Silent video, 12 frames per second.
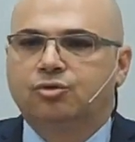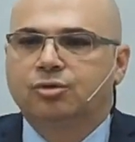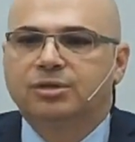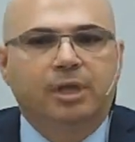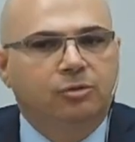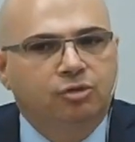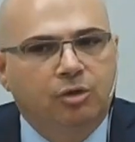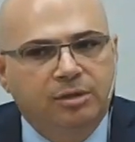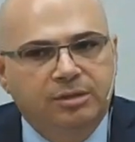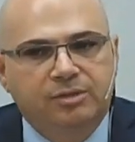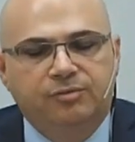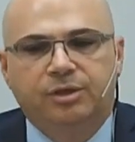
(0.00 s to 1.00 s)
burn
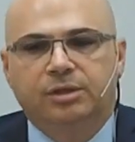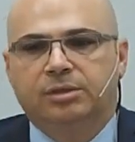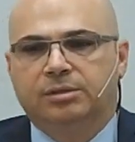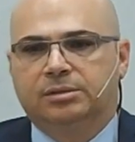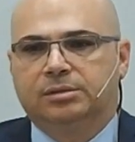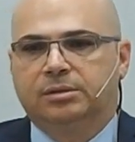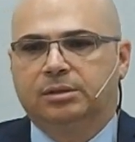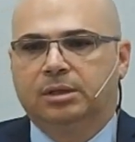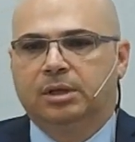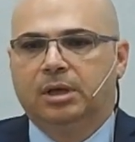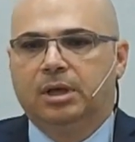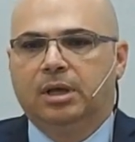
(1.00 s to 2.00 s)
the person of the Lord
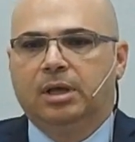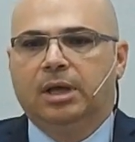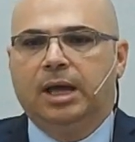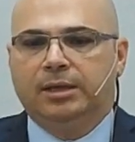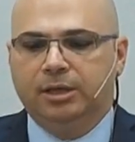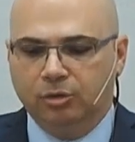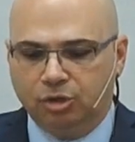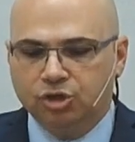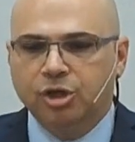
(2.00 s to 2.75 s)
Jesus in our lives.